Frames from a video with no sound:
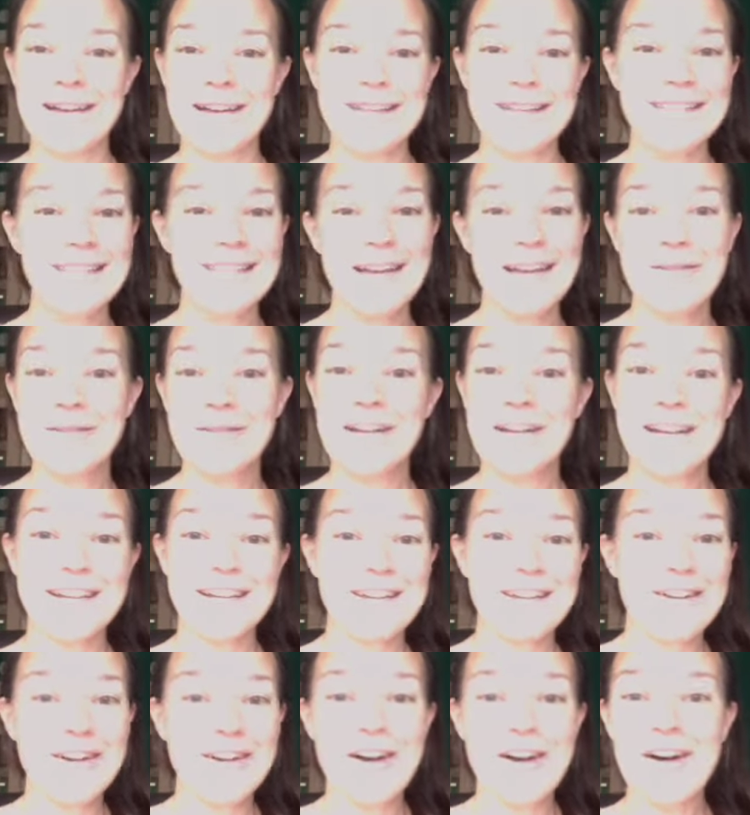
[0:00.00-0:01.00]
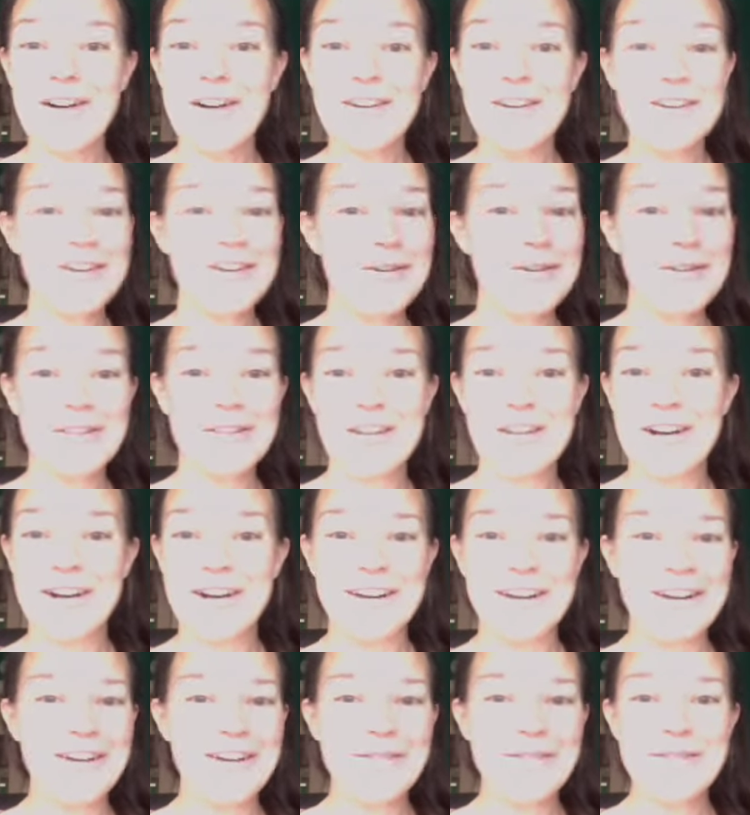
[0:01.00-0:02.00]
that will kind of all go
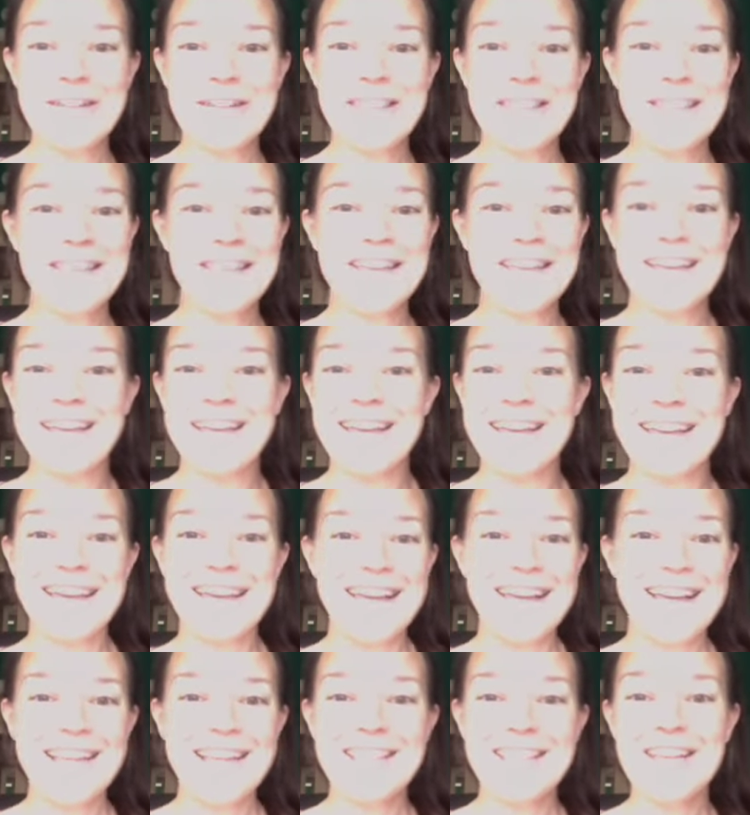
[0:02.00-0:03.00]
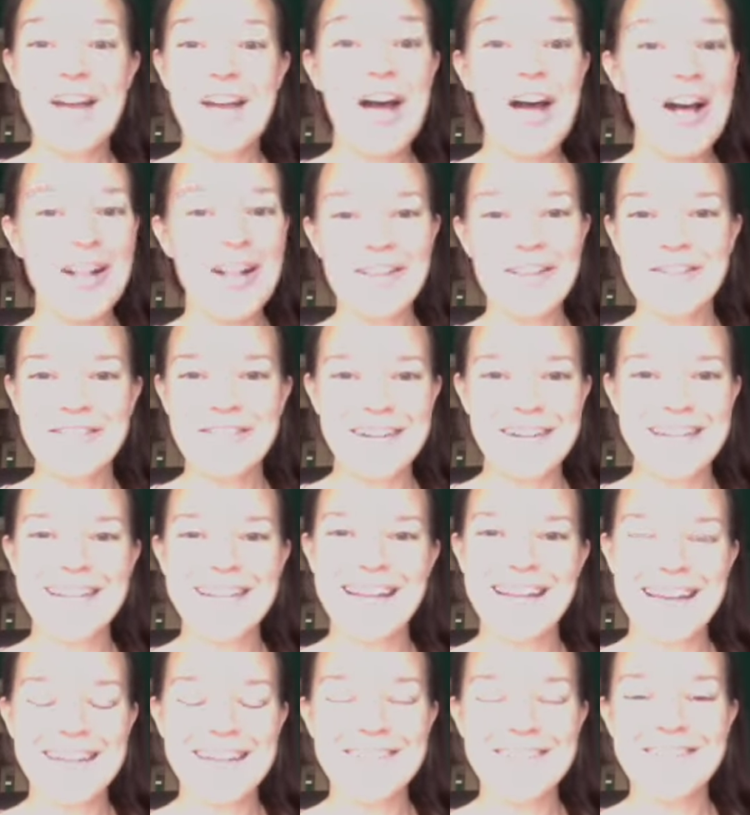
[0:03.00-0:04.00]
along with the the Halloween
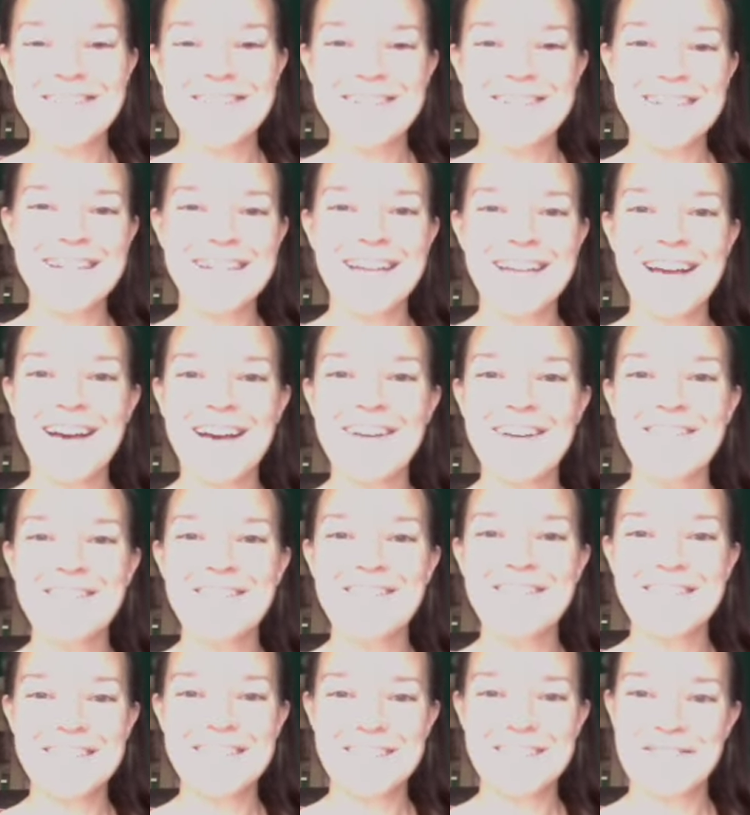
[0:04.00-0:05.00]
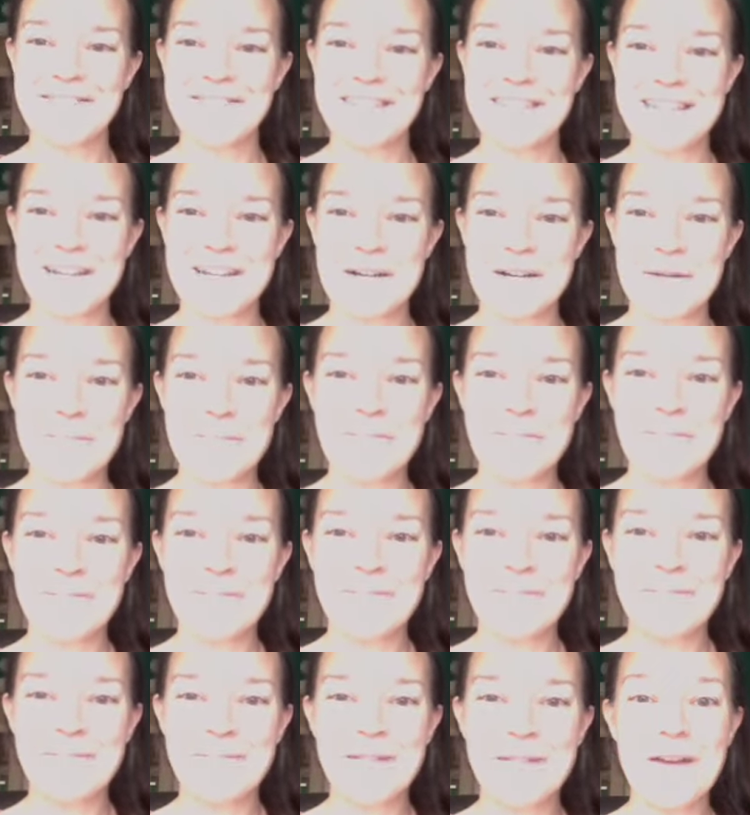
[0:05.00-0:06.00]
energy of this video.
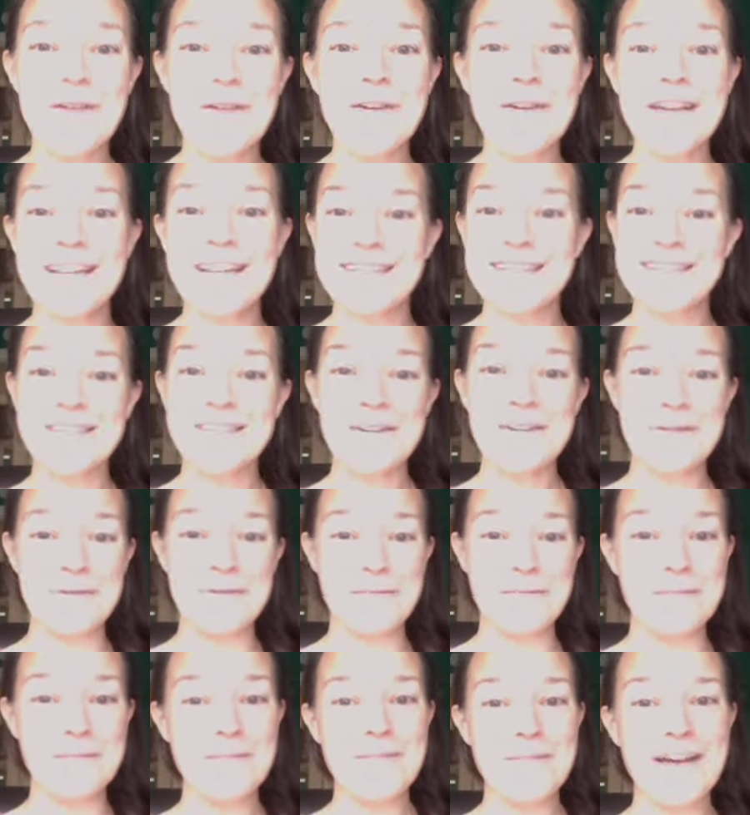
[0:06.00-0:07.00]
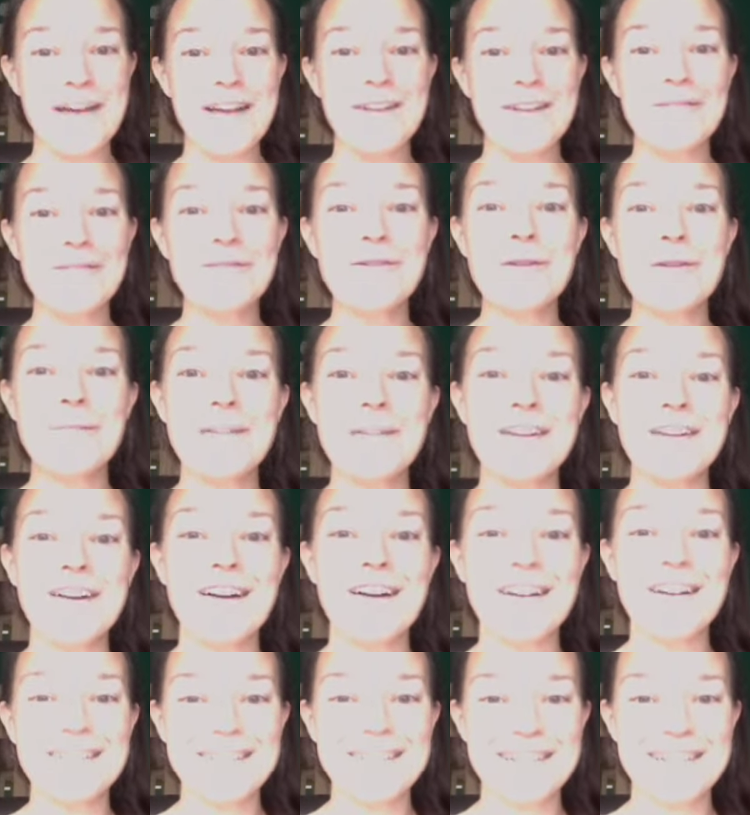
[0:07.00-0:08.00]
Okay, so I grew up in a
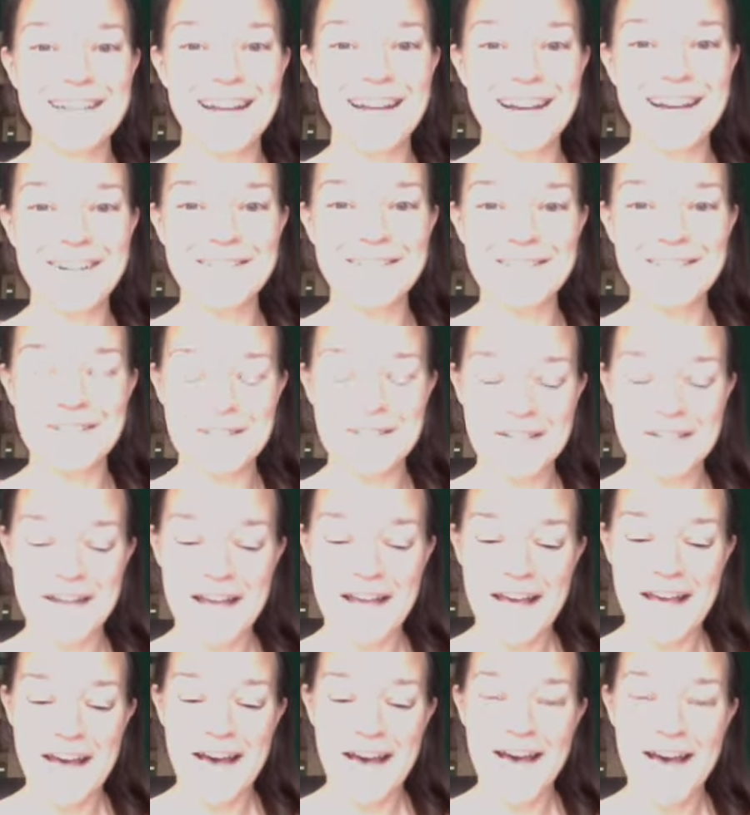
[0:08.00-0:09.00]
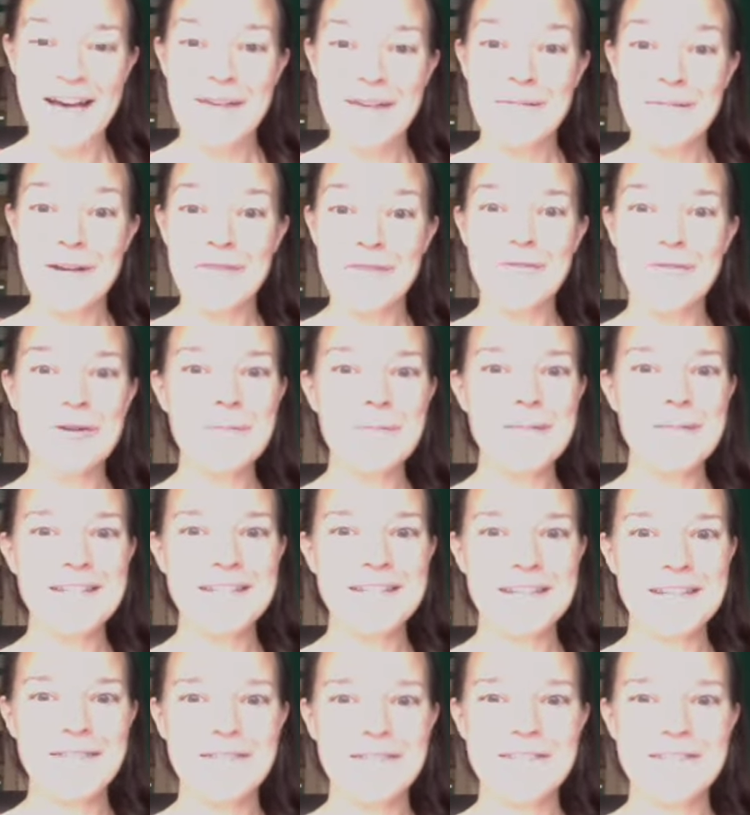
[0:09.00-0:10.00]
haunted house. Um, I grew up in
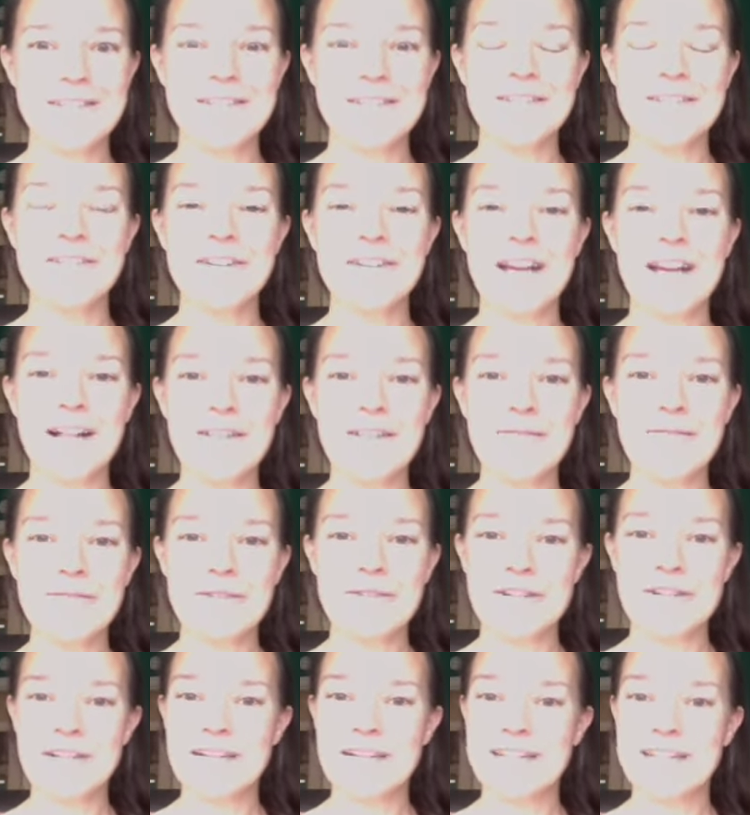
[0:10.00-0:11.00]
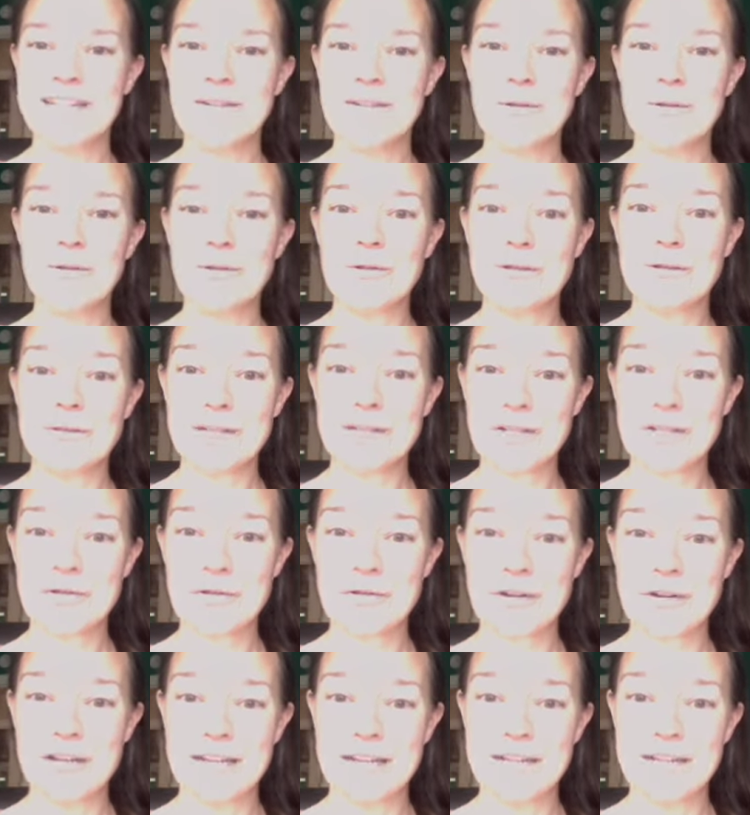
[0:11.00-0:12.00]
San Francisco, California, in an old
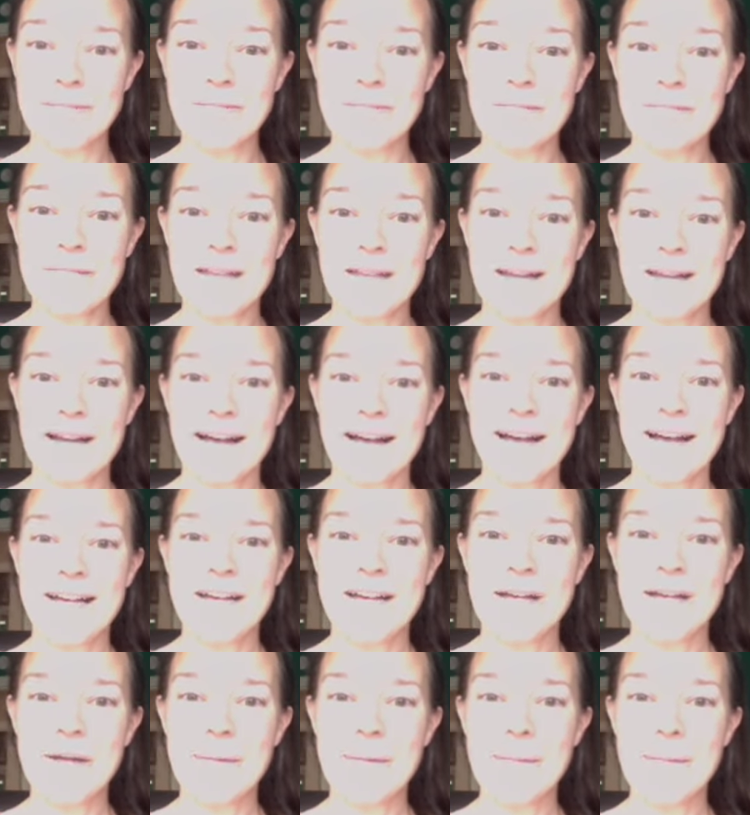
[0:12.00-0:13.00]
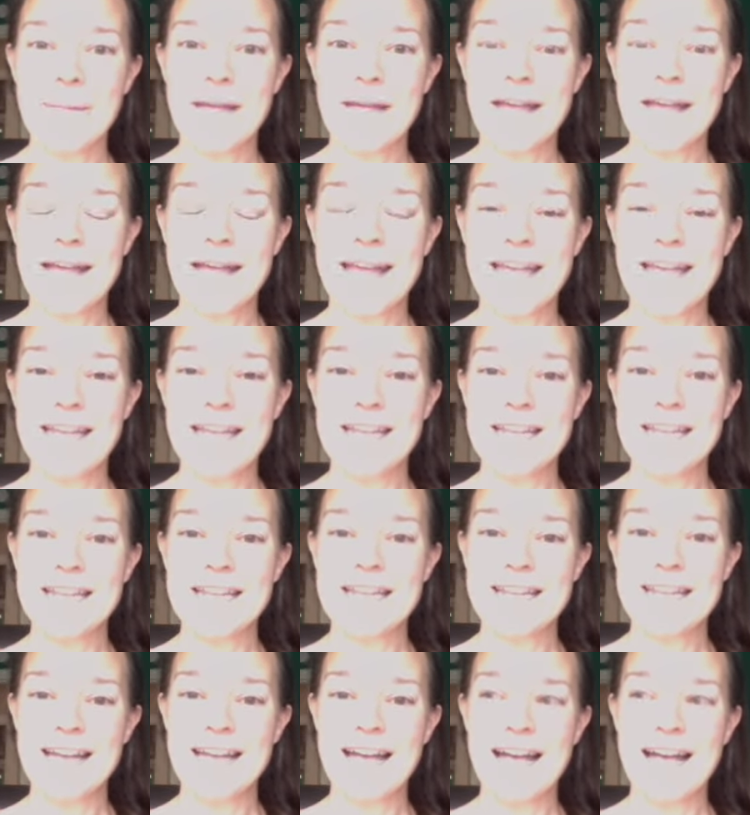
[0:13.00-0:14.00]
Victorian, um, and